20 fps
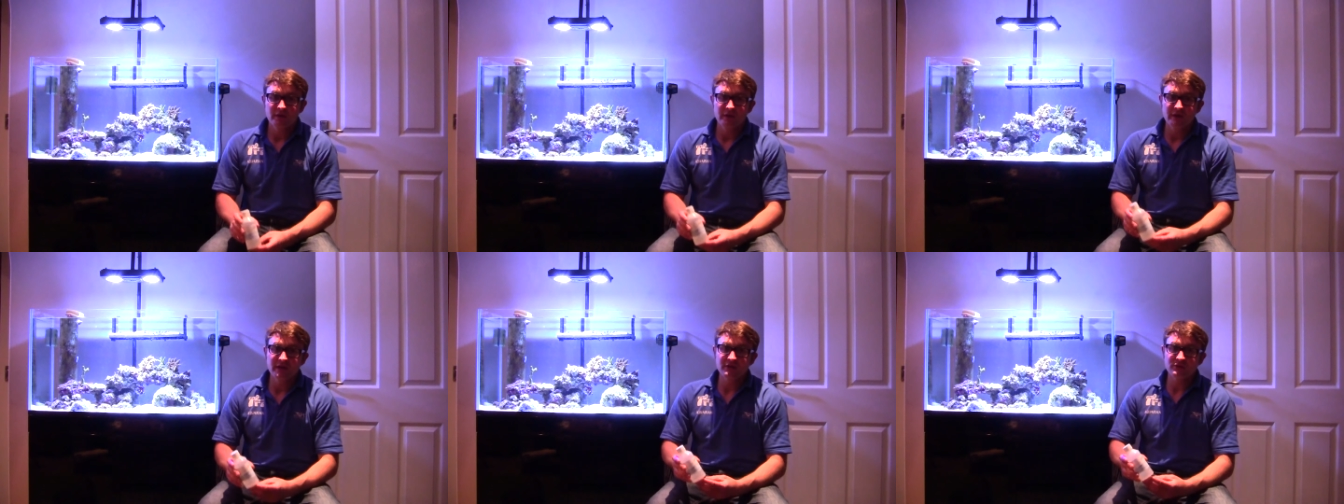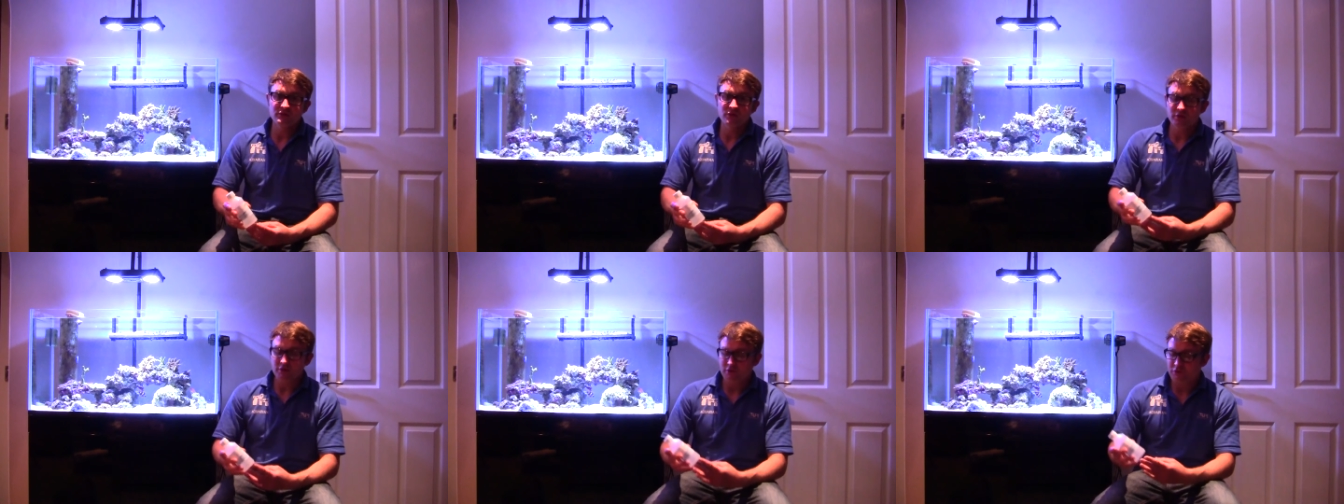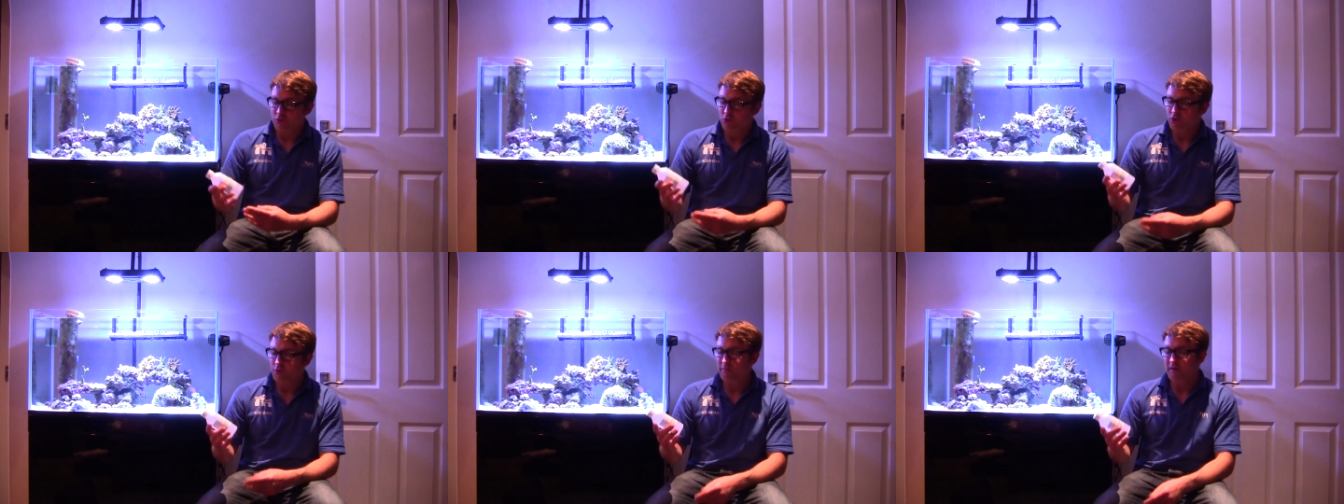Next one I'm going
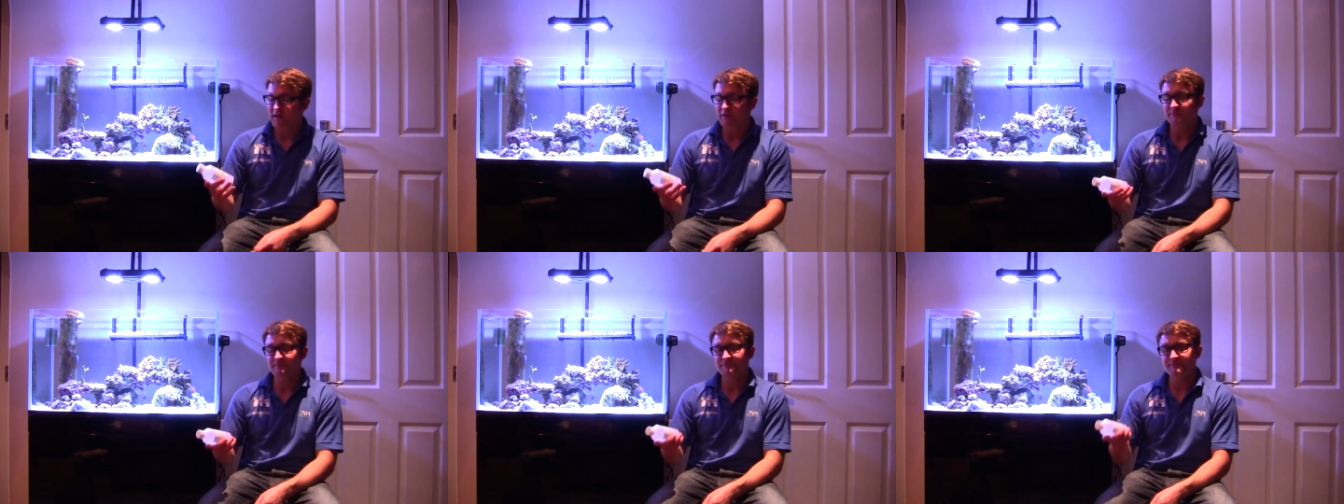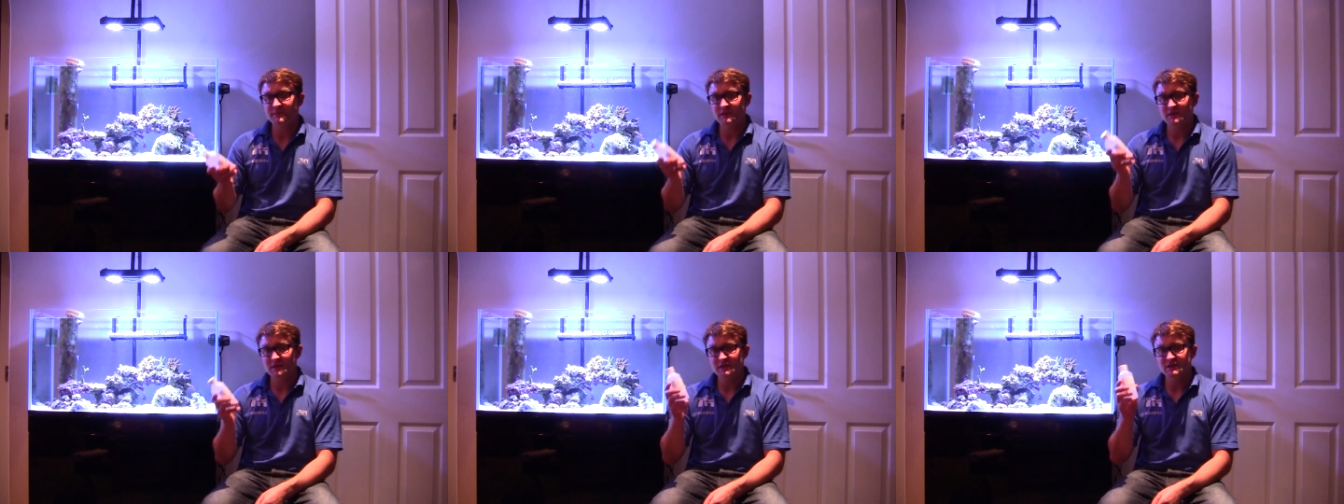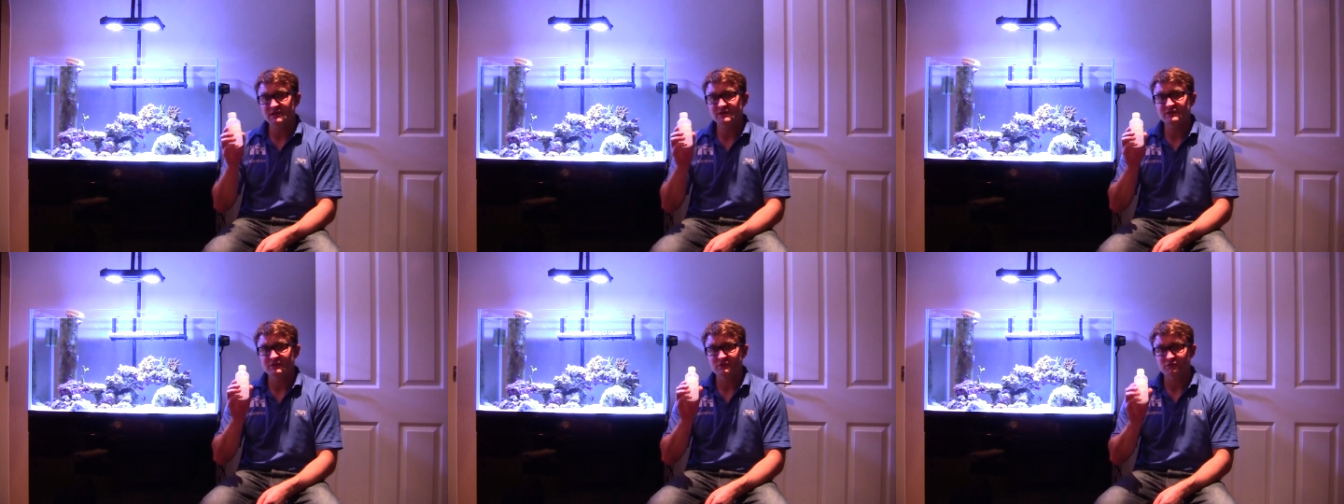to talk about
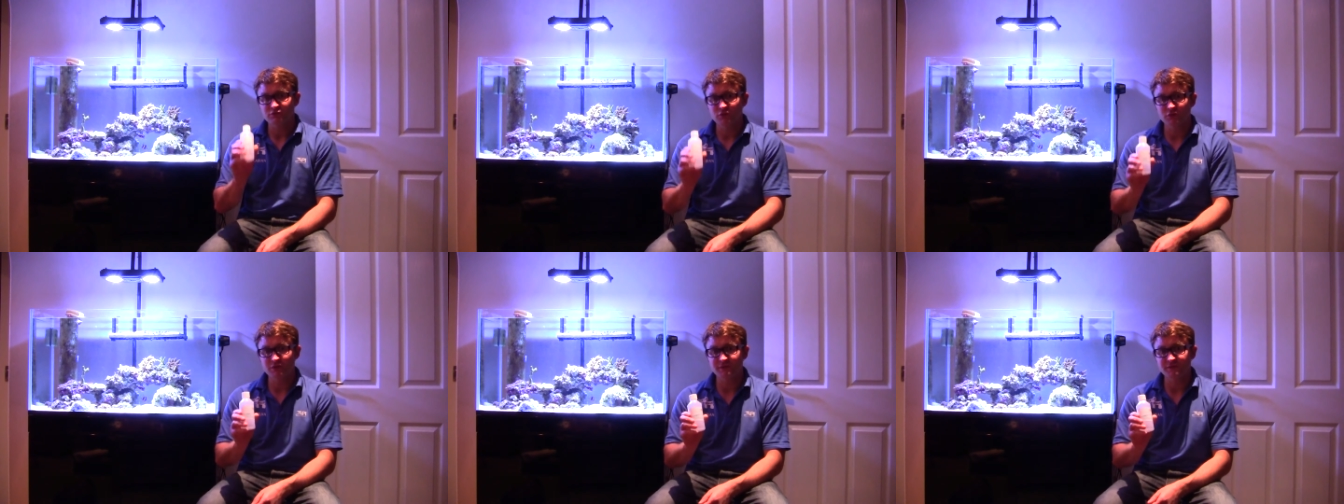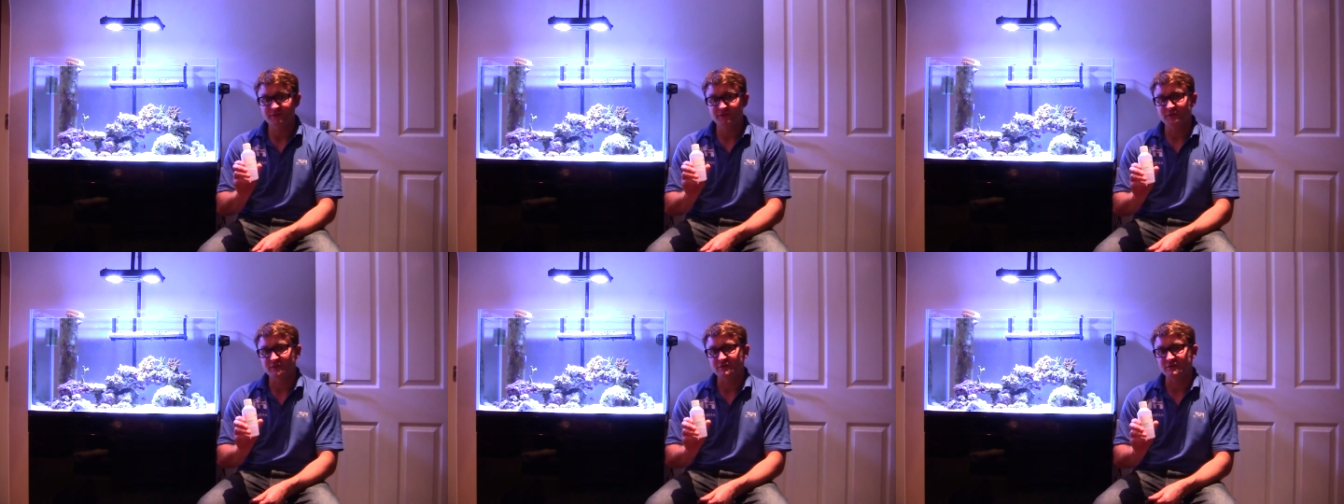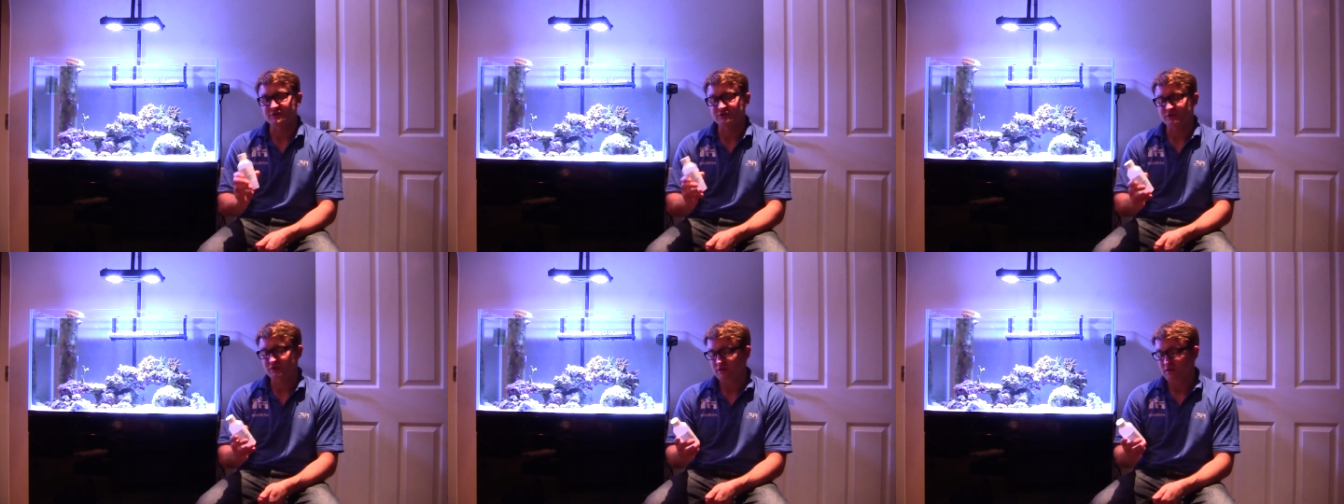is
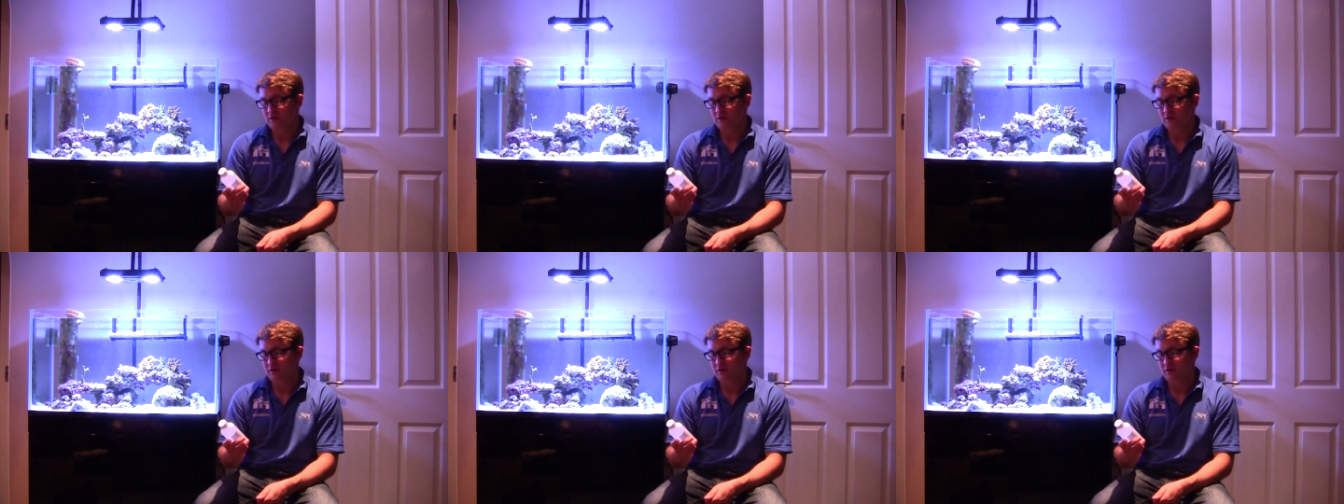rotifers.